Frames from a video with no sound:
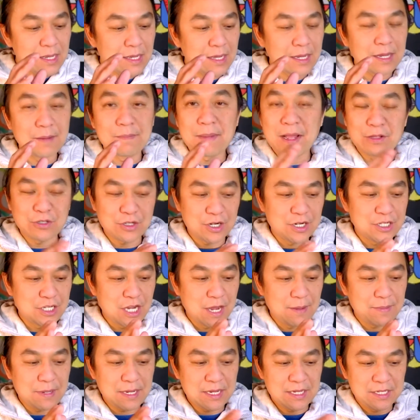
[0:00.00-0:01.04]
Mounted on
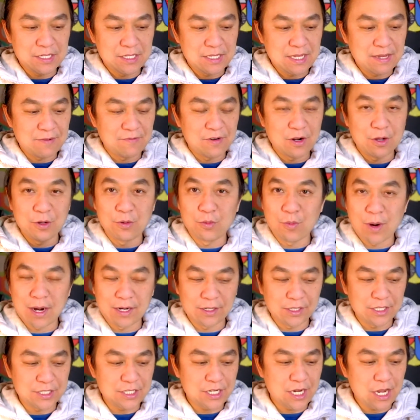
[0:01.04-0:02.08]
top is the Rode
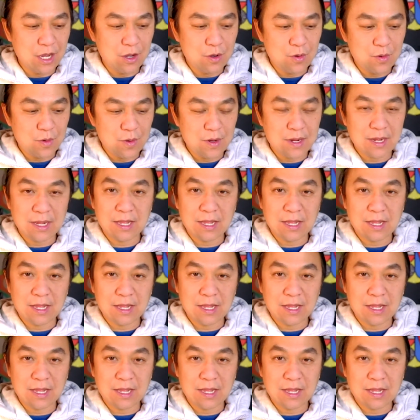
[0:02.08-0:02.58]
Wireless Go.